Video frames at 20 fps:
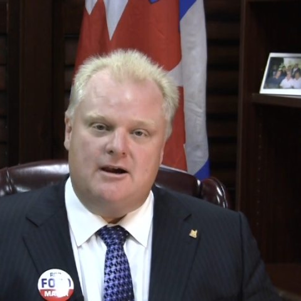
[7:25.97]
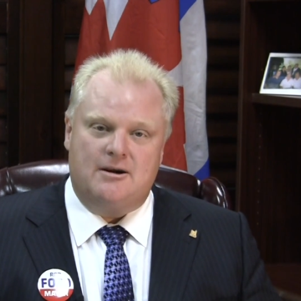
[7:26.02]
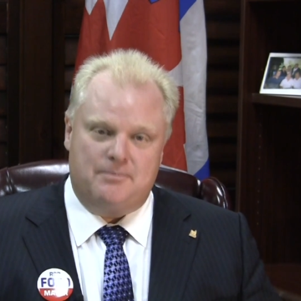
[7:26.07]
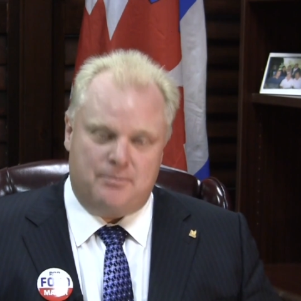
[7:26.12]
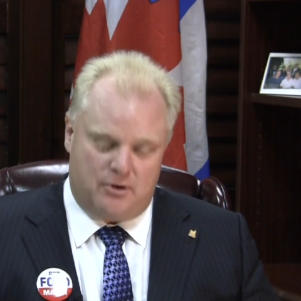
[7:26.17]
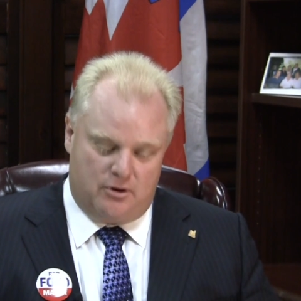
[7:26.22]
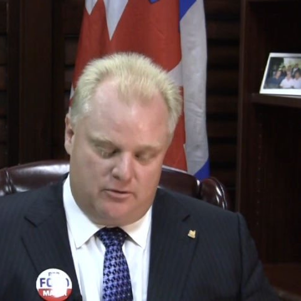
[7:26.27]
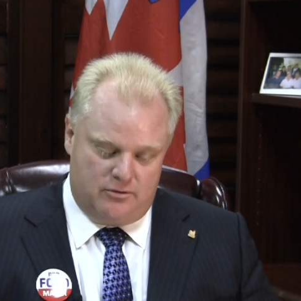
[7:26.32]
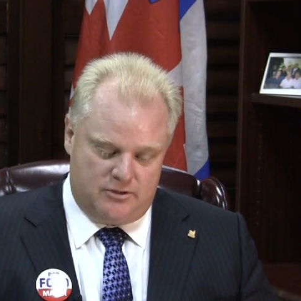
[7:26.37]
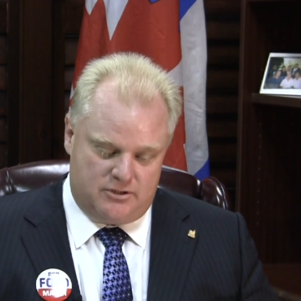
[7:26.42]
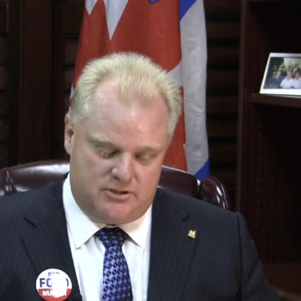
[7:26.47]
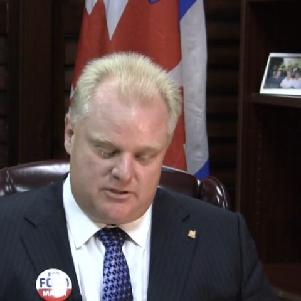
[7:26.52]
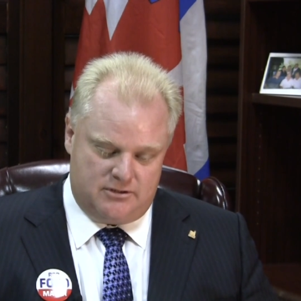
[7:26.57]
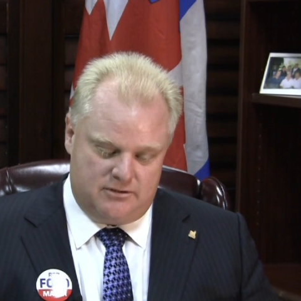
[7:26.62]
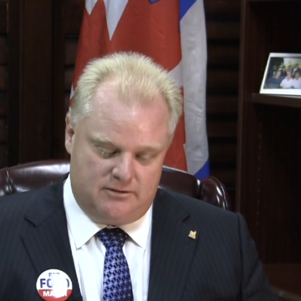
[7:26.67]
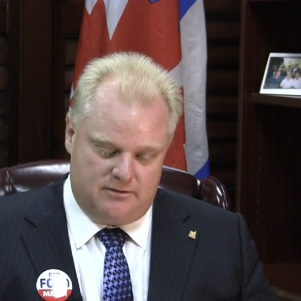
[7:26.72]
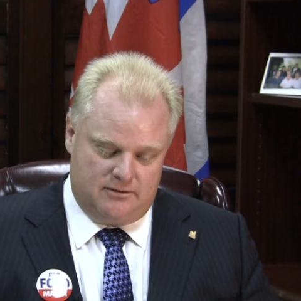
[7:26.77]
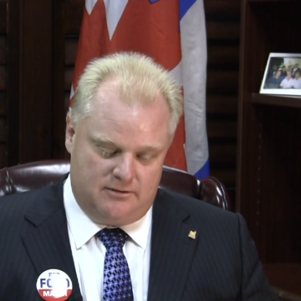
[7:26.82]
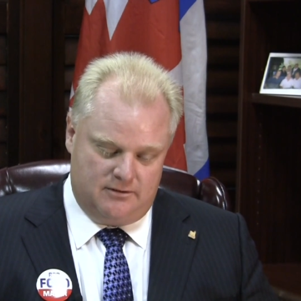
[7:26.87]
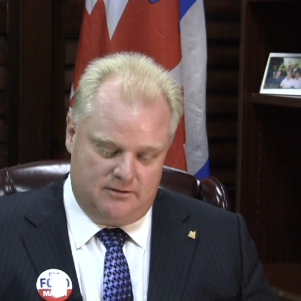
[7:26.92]

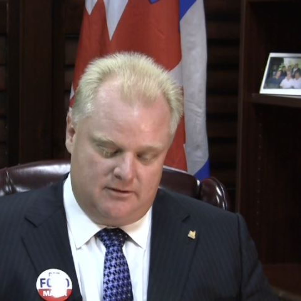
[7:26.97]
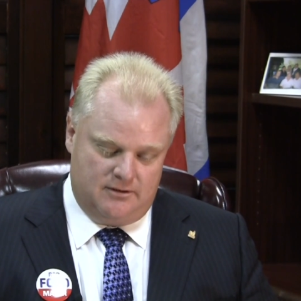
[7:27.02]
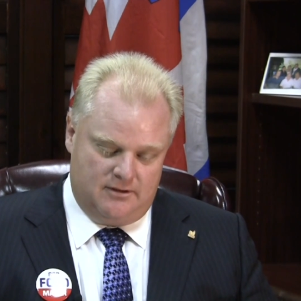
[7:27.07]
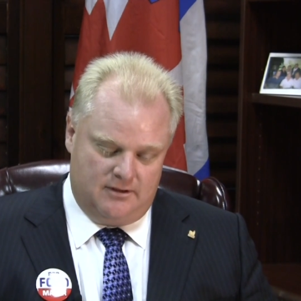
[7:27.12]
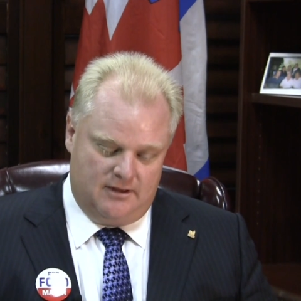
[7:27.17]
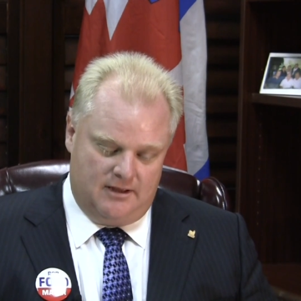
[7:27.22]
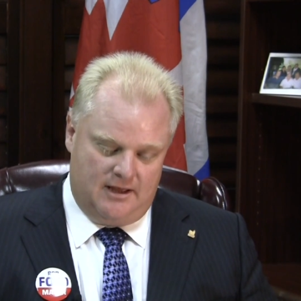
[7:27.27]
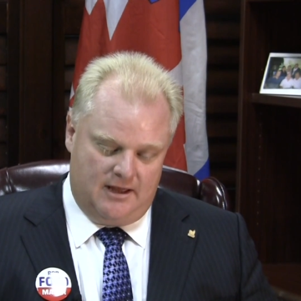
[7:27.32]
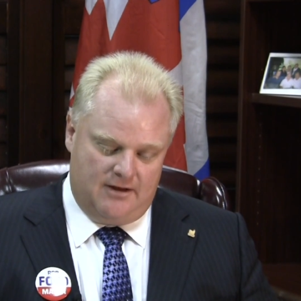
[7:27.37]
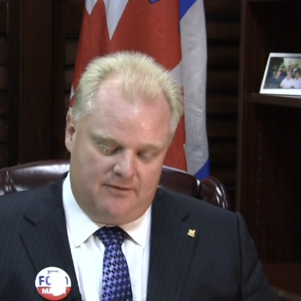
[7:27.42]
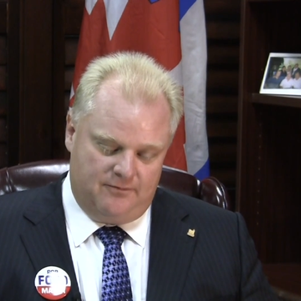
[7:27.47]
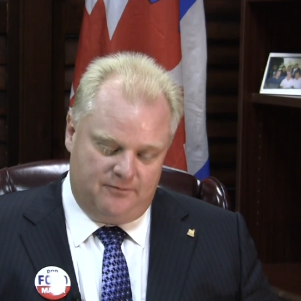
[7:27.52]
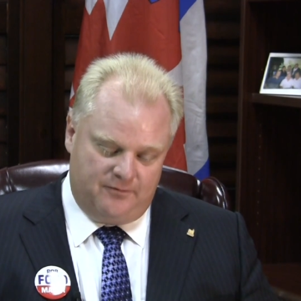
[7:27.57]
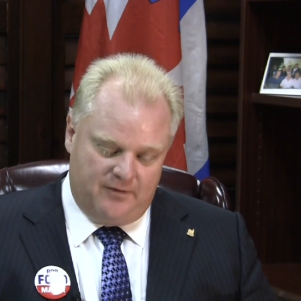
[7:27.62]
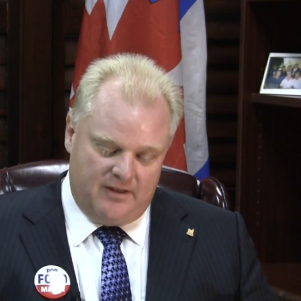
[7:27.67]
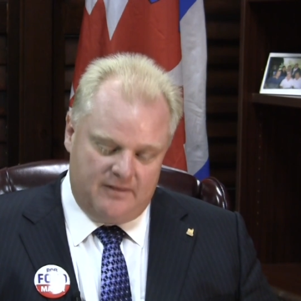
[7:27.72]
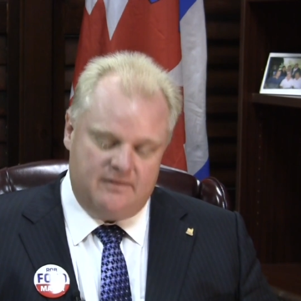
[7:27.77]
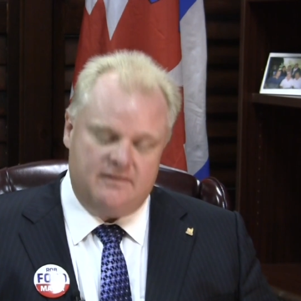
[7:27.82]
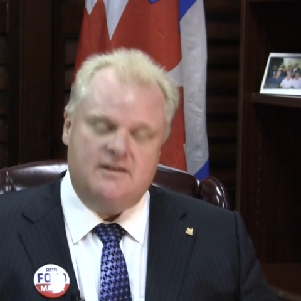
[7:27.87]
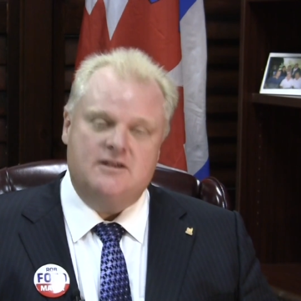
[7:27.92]
approach and
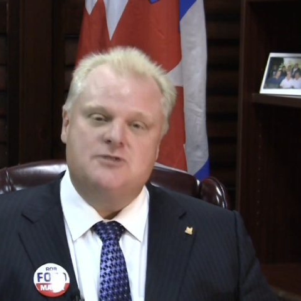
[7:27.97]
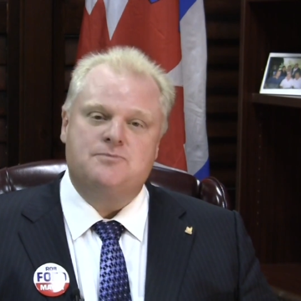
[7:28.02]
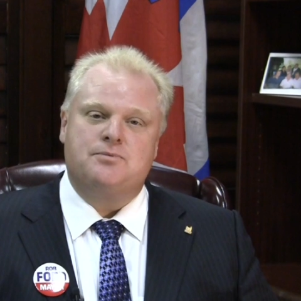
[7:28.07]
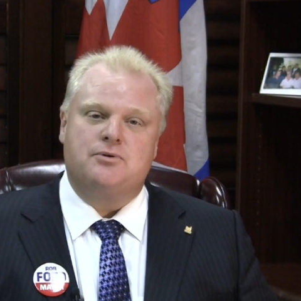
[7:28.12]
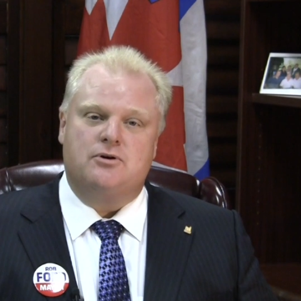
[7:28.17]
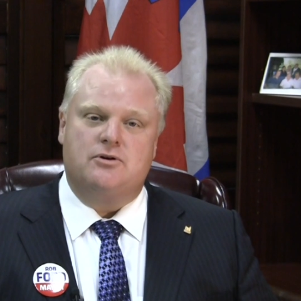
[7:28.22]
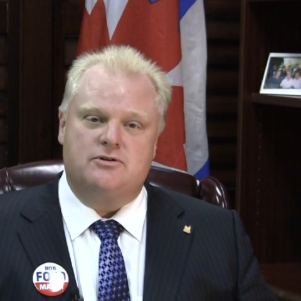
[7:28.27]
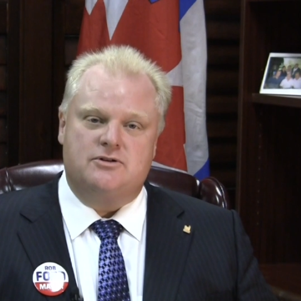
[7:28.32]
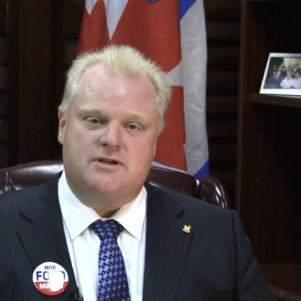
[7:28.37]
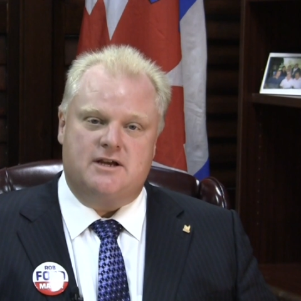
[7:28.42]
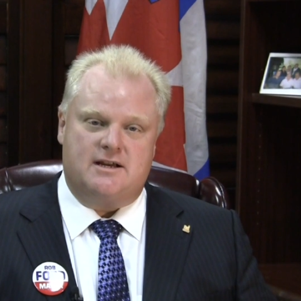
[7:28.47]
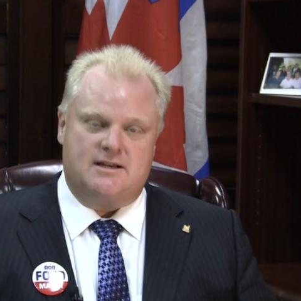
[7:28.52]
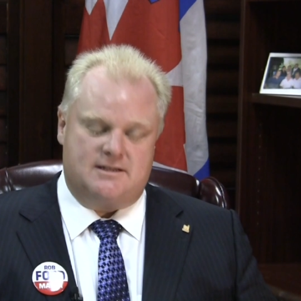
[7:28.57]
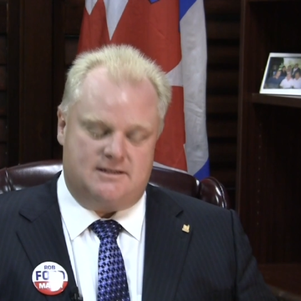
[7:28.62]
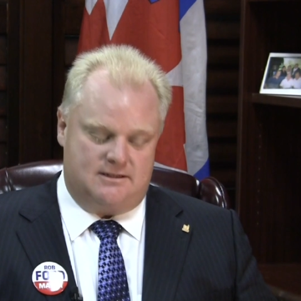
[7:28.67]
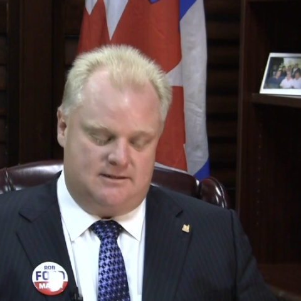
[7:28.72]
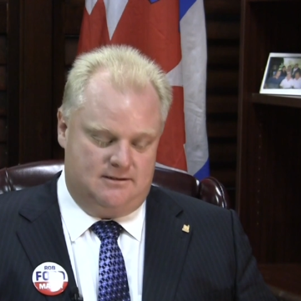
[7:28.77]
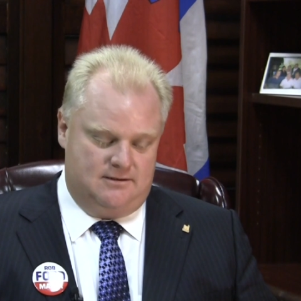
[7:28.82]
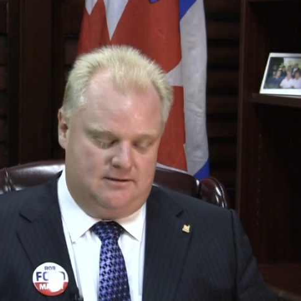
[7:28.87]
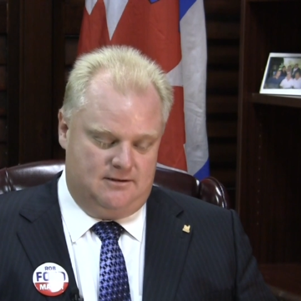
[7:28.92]
fund these
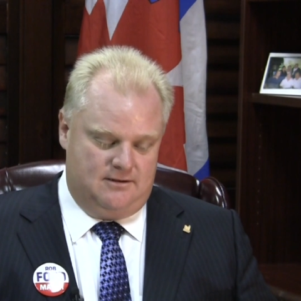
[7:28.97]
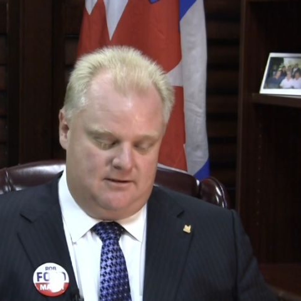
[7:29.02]
projects